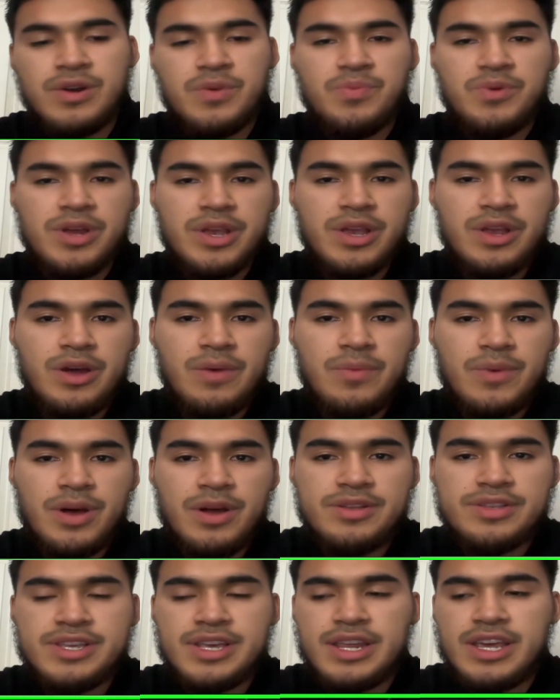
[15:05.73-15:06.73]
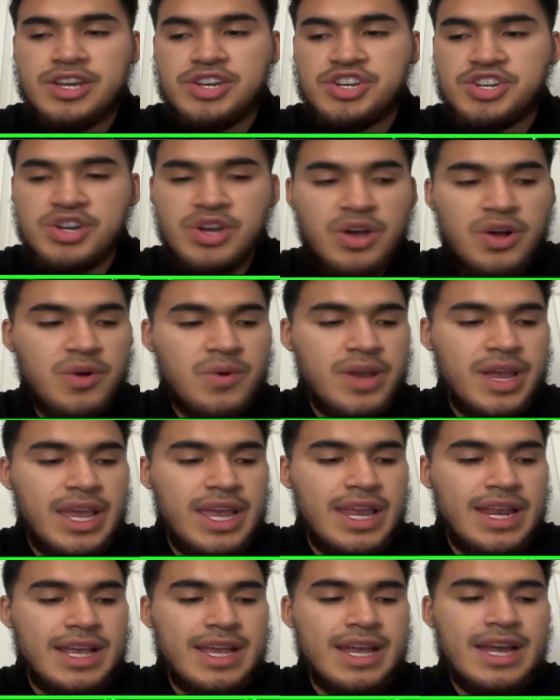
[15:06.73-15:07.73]
to bring it up on today's show
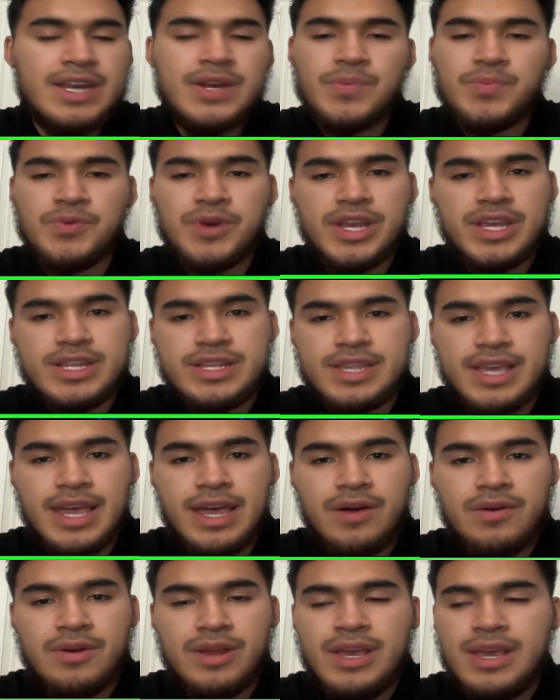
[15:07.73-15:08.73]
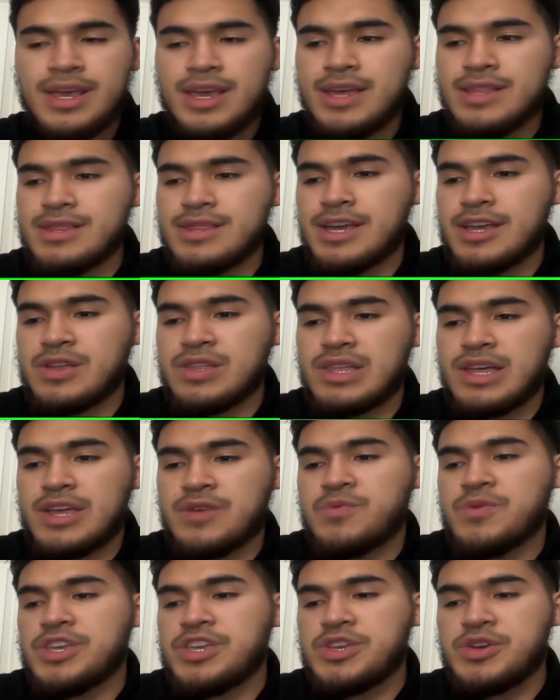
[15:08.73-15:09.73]
and kind of break it down like
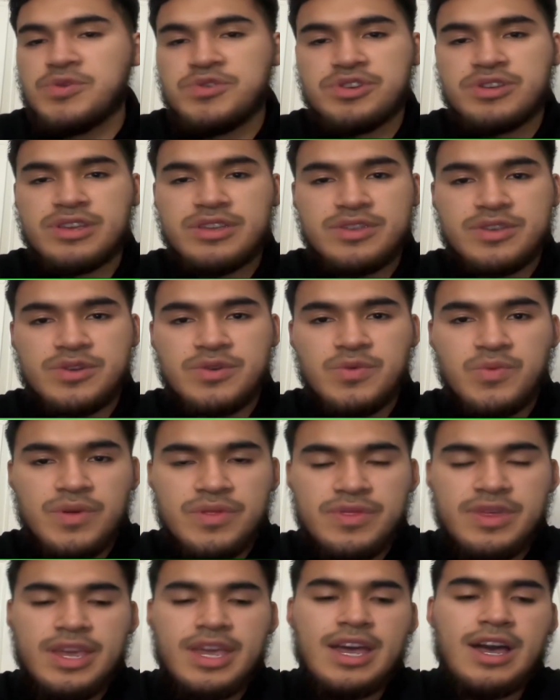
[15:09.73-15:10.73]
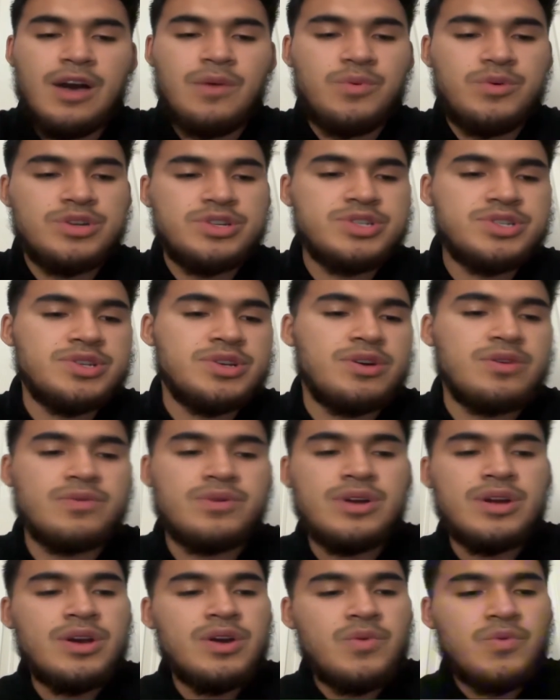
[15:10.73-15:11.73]
like we usually do with the Cowboys. So
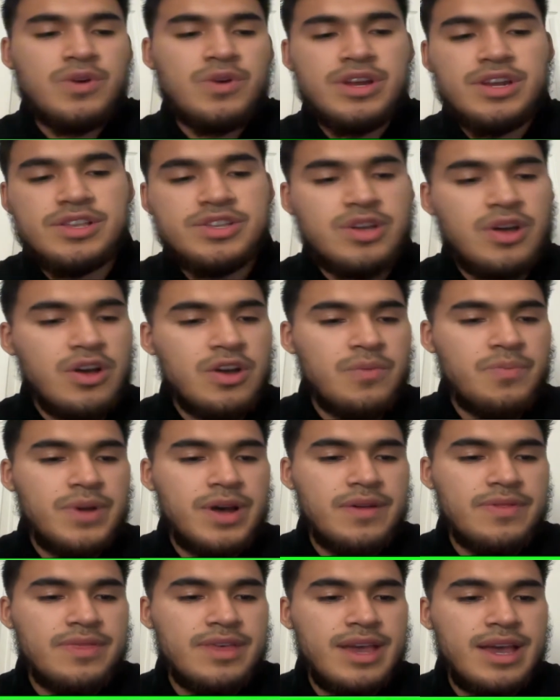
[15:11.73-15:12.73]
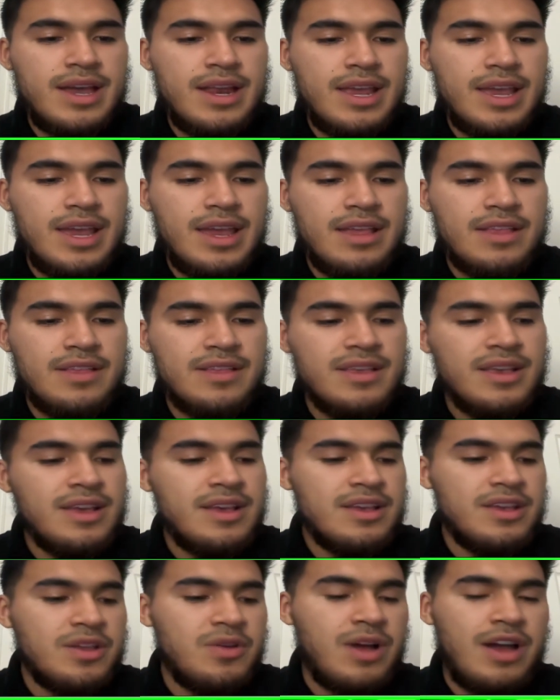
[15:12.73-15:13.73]
we're gonna talk about that and
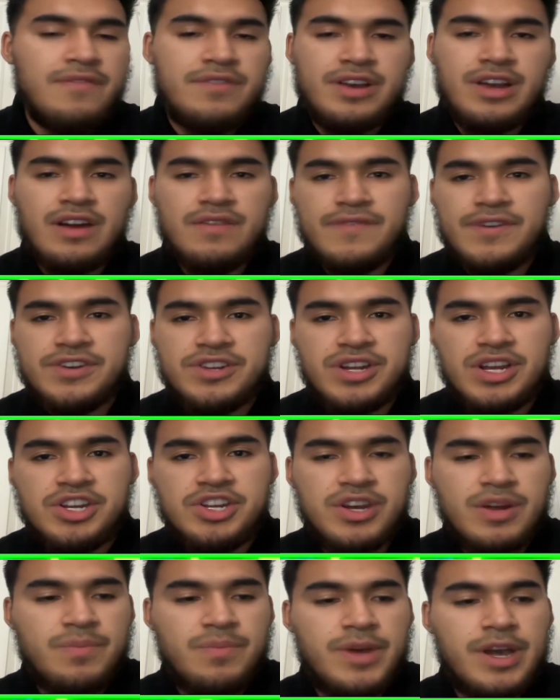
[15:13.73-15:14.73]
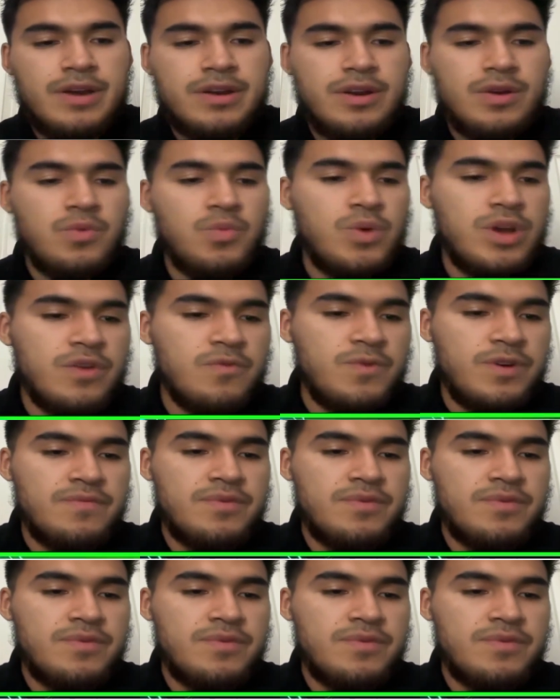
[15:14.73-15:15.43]
you know have a conversation about it when we